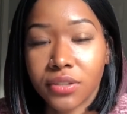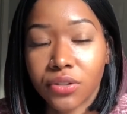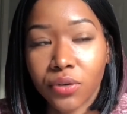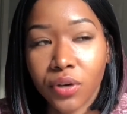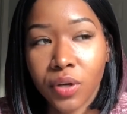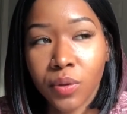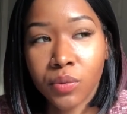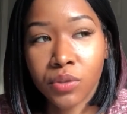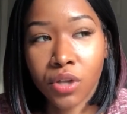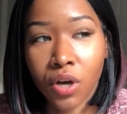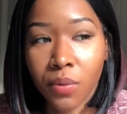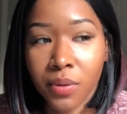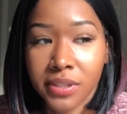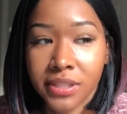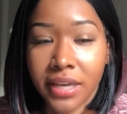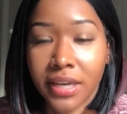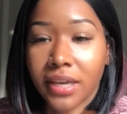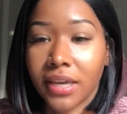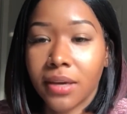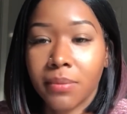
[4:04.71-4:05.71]
So he was always
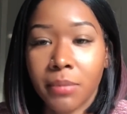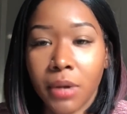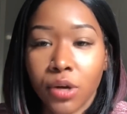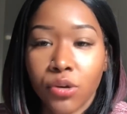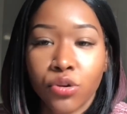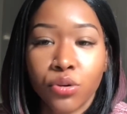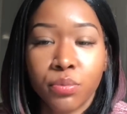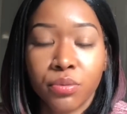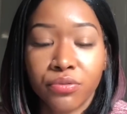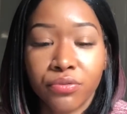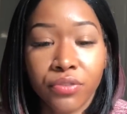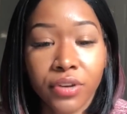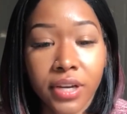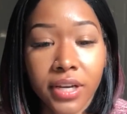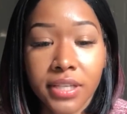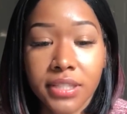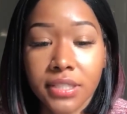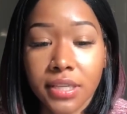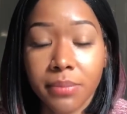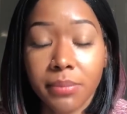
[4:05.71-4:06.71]
like in my group of
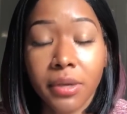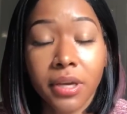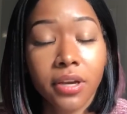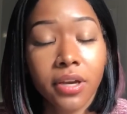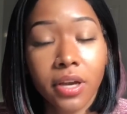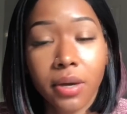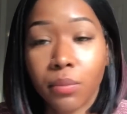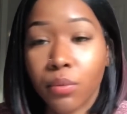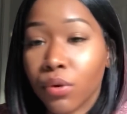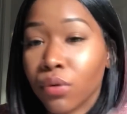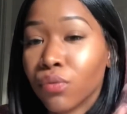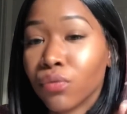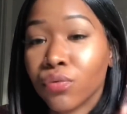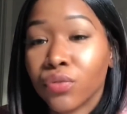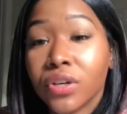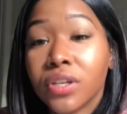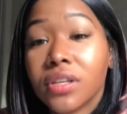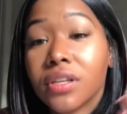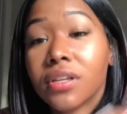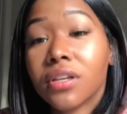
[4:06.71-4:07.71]
friends, and me and him were
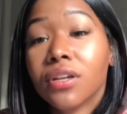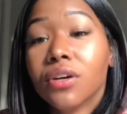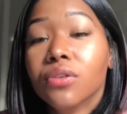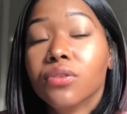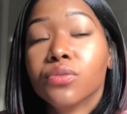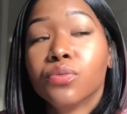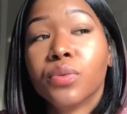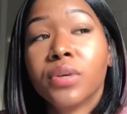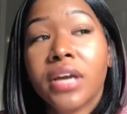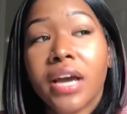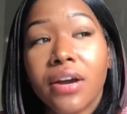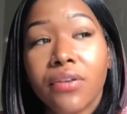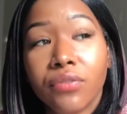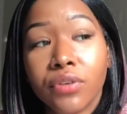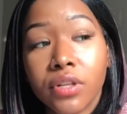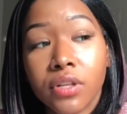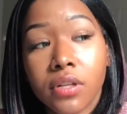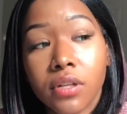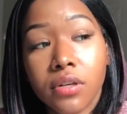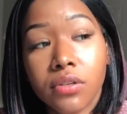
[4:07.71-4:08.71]
really close. We got
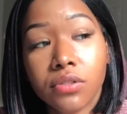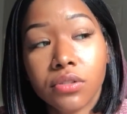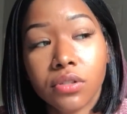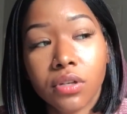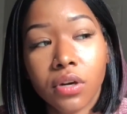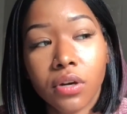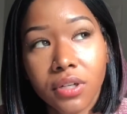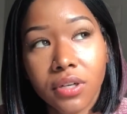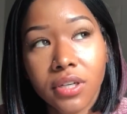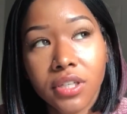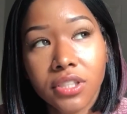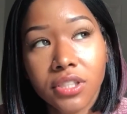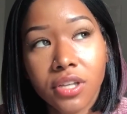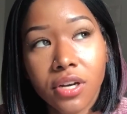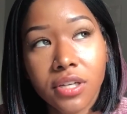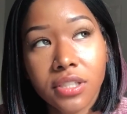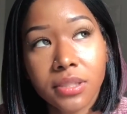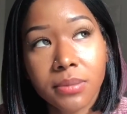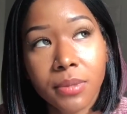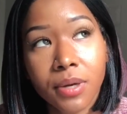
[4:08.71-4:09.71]
really close, you know. He
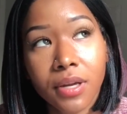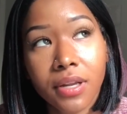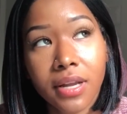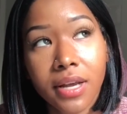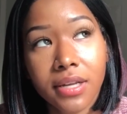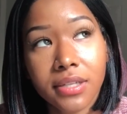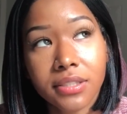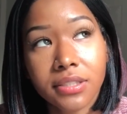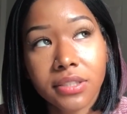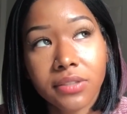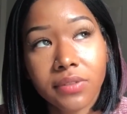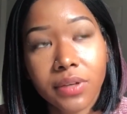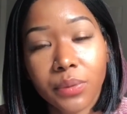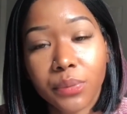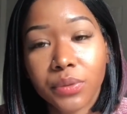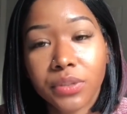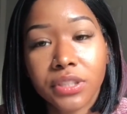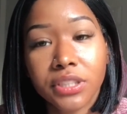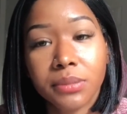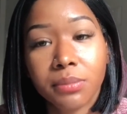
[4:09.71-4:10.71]
talked about a lot of stuff like
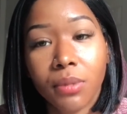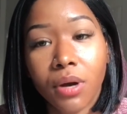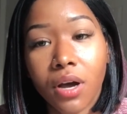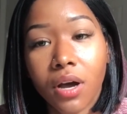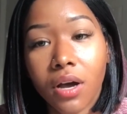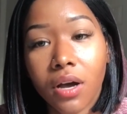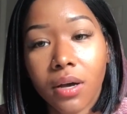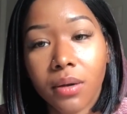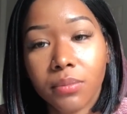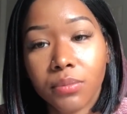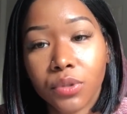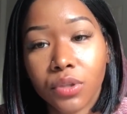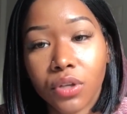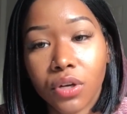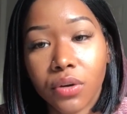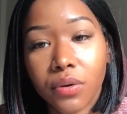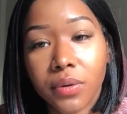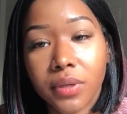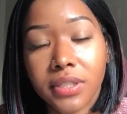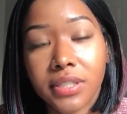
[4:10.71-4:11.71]
with his mom, you
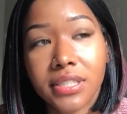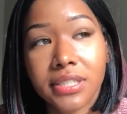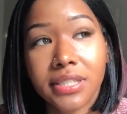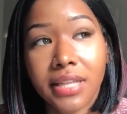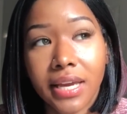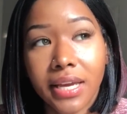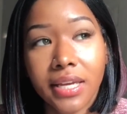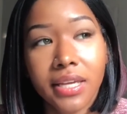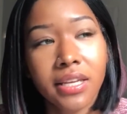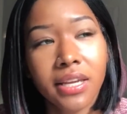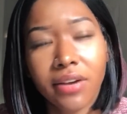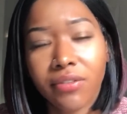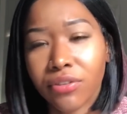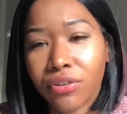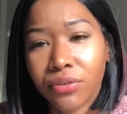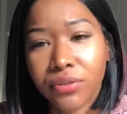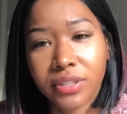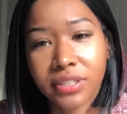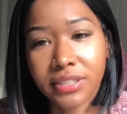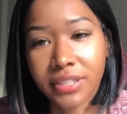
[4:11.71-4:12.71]
know, and like he never
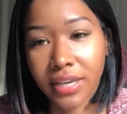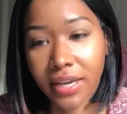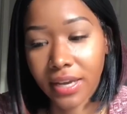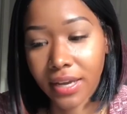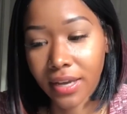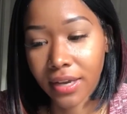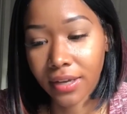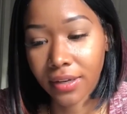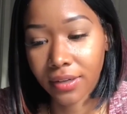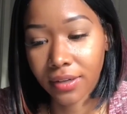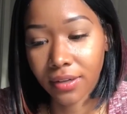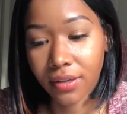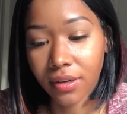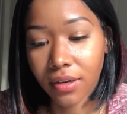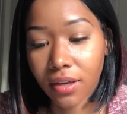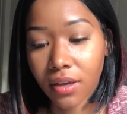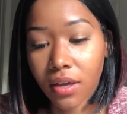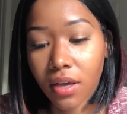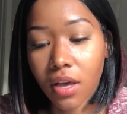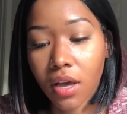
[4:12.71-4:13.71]
knew his dad, and
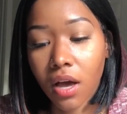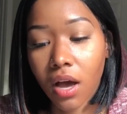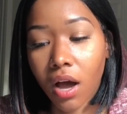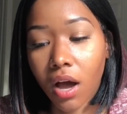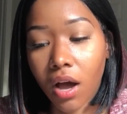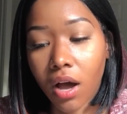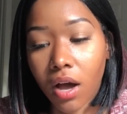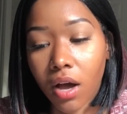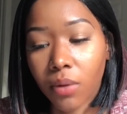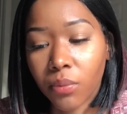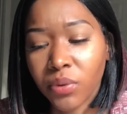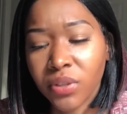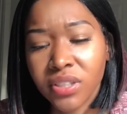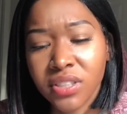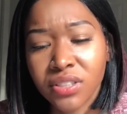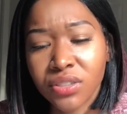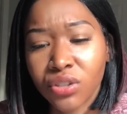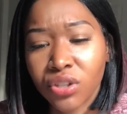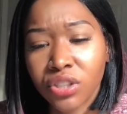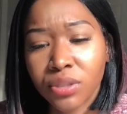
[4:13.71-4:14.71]
we
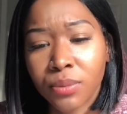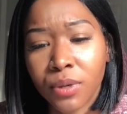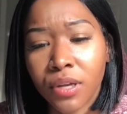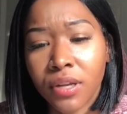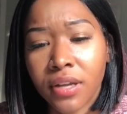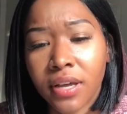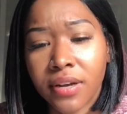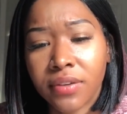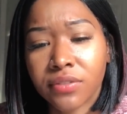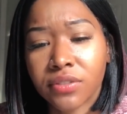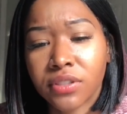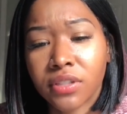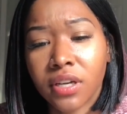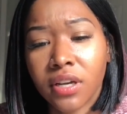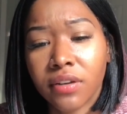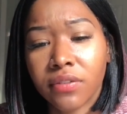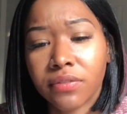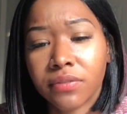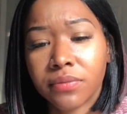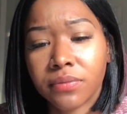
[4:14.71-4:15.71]
just talked about a lot of
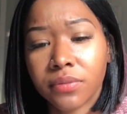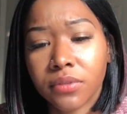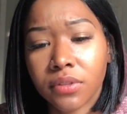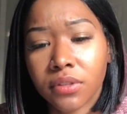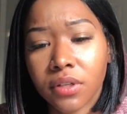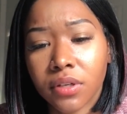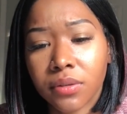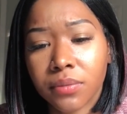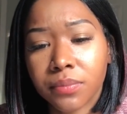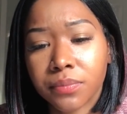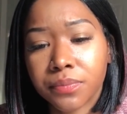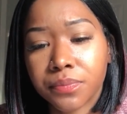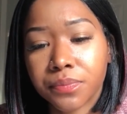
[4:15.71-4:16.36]
stuff, you know.